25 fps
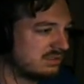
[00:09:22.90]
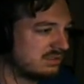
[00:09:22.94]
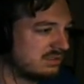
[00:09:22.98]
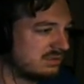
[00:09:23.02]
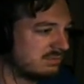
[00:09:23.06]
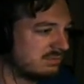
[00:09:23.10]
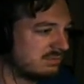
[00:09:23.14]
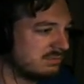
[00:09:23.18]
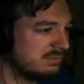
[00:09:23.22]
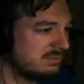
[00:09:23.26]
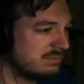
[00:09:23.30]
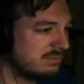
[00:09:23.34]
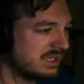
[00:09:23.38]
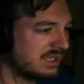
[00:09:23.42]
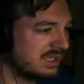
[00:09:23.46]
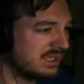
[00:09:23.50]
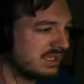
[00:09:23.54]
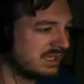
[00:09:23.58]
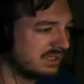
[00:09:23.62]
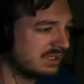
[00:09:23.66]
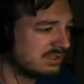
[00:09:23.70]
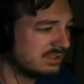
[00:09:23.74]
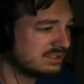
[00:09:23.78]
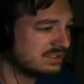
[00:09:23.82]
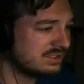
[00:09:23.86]
My
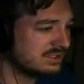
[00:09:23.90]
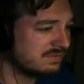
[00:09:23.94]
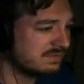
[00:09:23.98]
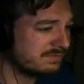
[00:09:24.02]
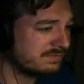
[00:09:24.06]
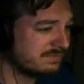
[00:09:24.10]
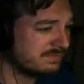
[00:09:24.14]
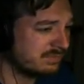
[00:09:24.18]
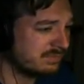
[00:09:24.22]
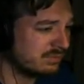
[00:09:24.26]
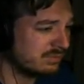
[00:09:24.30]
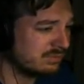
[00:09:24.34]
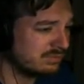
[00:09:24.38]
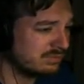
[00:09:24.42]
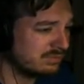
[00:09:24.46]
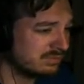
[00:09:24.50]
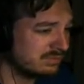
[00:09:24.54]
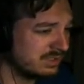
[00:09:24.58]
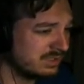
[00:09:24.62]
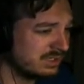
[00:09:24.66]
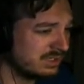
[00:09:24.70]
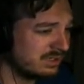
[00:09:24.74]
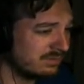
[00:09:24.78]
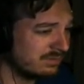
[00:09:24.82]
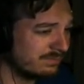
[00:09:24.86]
handkerchief won't
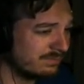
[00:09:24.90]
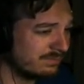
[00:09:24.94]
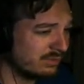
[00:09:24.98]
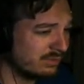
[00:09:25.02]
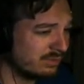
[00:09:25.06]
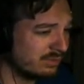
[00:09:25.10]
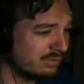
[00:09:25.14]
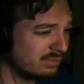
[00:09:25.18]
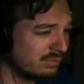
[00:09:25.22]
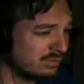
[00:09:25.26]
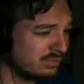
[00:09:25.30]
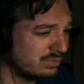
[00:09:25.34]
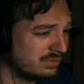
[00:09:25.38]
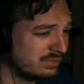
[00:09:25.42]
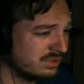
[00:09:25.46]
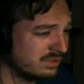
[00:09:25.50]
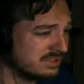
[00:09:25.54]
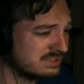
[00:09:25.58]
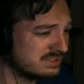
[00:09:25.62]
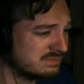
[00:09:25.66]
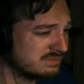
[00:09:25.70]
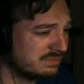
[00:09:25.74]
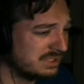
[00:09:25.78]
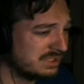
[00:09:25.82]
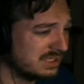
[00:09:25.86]
help for a wound
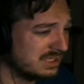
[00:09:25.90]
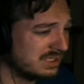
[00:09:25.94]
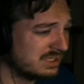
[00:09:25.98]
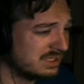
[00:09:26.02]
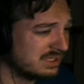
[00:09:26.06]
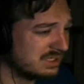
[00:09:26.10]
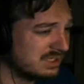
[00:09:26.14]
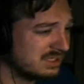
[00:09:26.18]
this big.